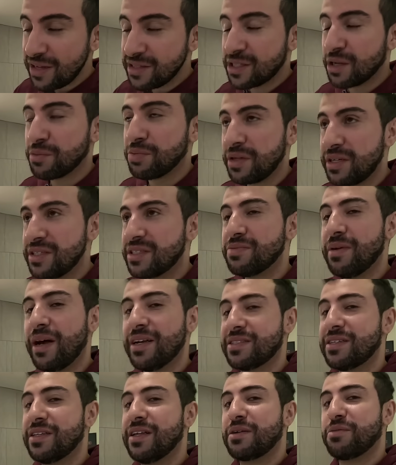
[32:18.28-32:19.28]
So please
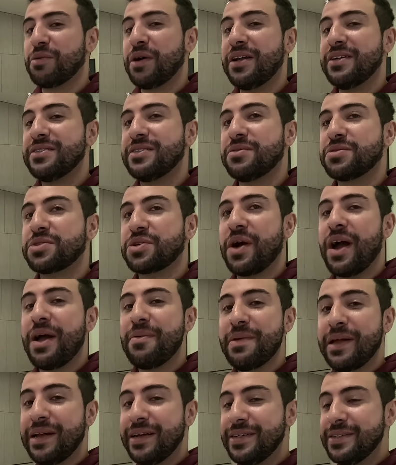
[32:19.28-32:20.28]
smash the like button and
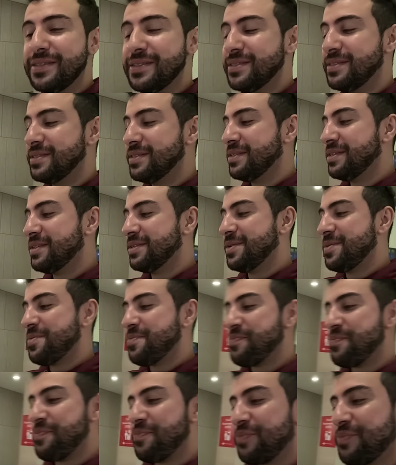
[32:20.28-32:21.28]
subscribe.
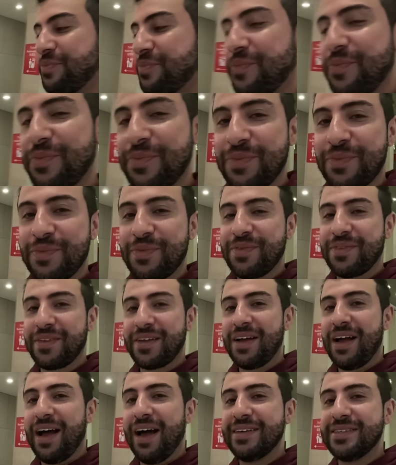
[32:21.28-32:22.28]
Mmm.
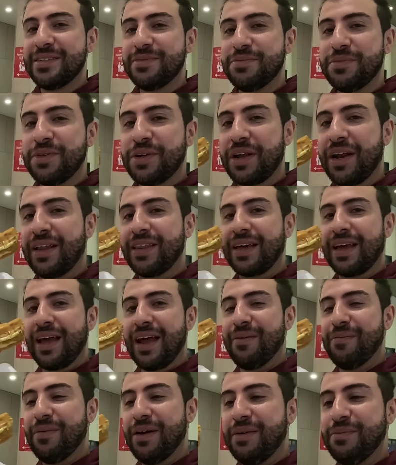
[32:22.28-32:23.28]
as I'm looking at the
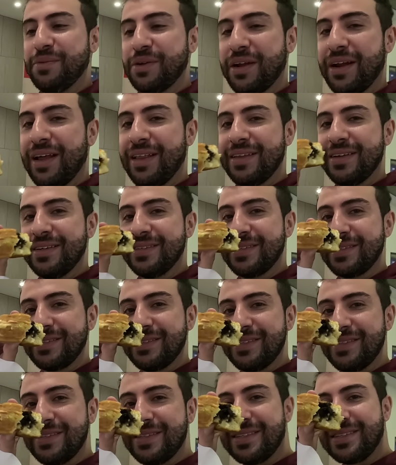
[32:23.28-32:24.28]
camera, I'm looking at this. Like,
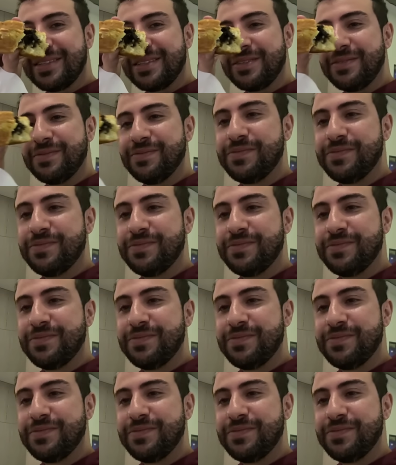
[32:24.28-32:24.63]
look at this.